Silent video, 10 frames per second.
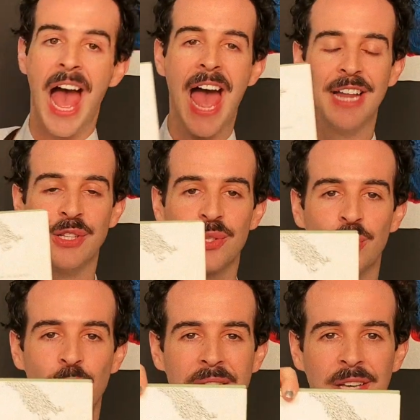And
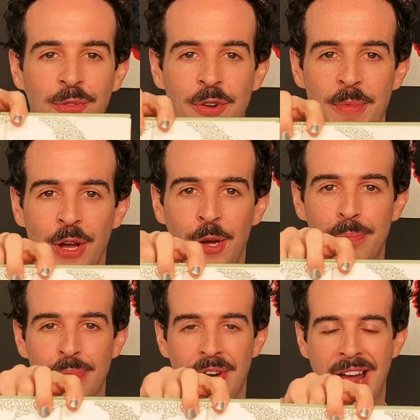swing from her
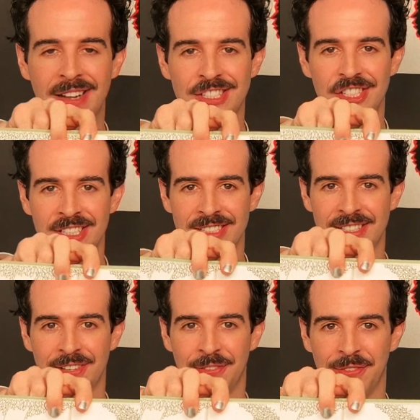branches.